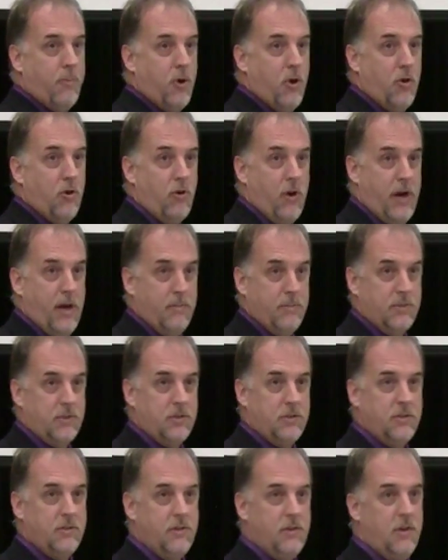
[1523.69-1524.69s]

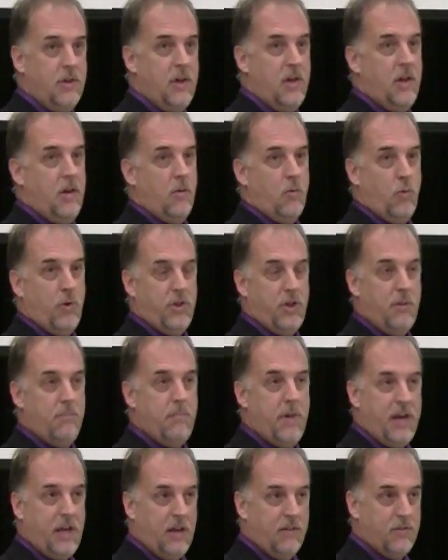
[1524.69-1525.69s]
programs within
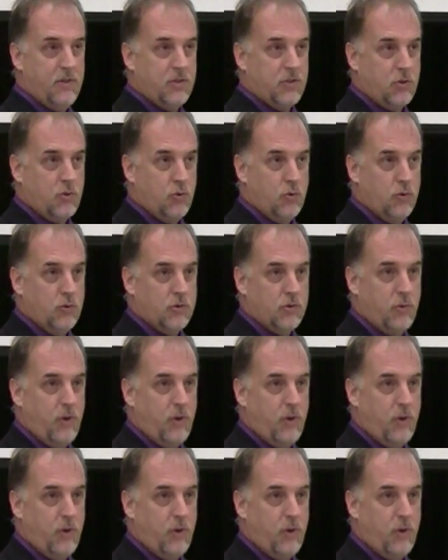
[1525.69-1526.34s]
many of the schools.